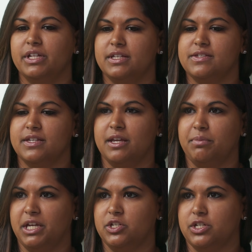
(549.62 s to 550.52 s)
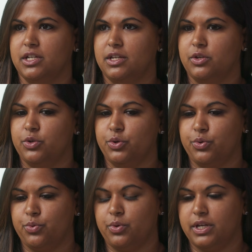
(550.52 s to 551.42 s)
a Gleason 8 patient
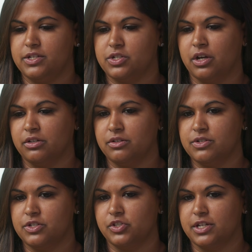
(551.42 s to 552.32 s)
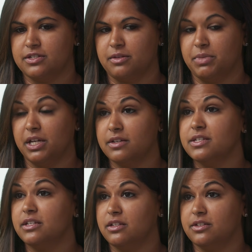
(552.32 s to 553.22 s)
who his doctor is suggesting
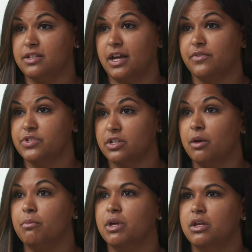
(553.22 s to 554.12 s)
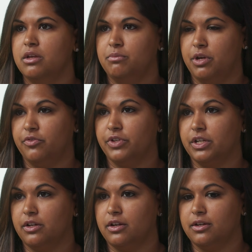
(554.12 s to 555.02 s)
because he does have some
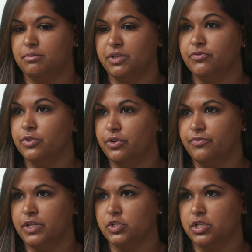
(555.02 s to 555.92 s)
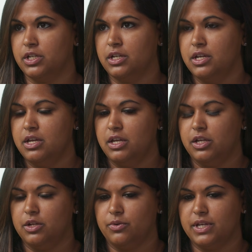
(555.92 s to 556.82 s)
pelvic um, lymph node invasion,
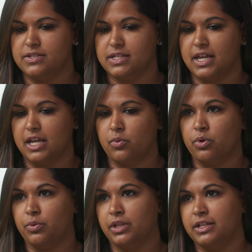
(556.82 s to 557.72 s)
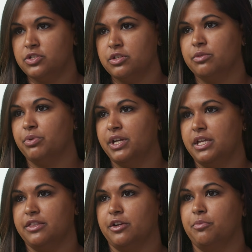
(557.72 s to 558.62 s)
you know, he's saying, well, we, let's do the
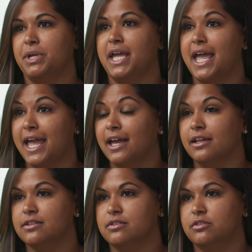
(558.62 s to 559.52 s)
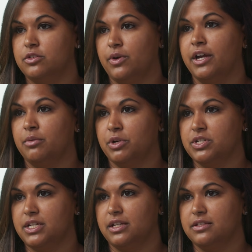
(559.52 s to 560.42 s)
brachytherapy and do
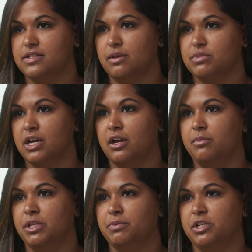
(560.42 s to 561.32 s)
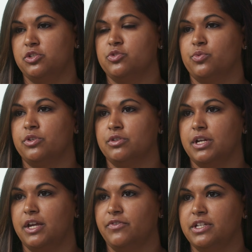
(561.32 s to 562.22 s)
IMRT at the same time. And the patient's
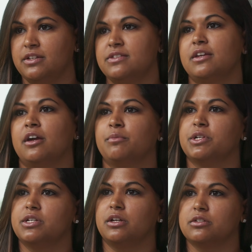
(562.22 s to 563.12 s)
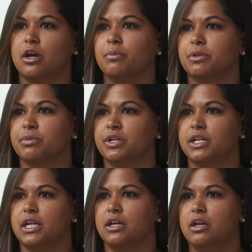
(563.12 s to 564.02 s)
wondering if he does the IMRT on top of the
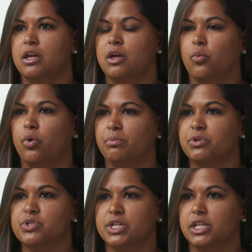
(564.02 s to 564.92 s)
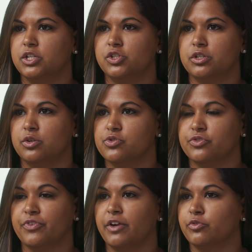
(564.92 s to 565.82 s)
brachy, what percentage, you know,
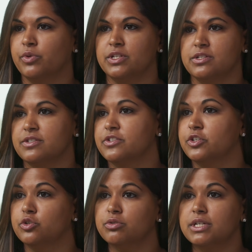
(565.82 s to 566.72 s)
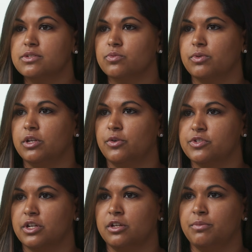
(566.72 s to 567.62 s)
survival rates does this increase? You know,
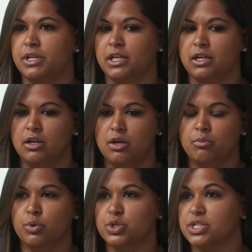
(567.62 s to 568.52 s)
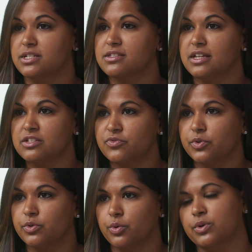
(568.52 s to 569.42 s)
is it going to be more
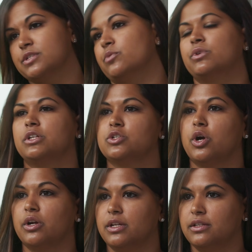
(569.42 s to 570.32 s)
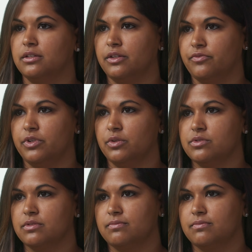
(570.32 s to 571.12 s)
successful or is it really targeting the lymph nodes?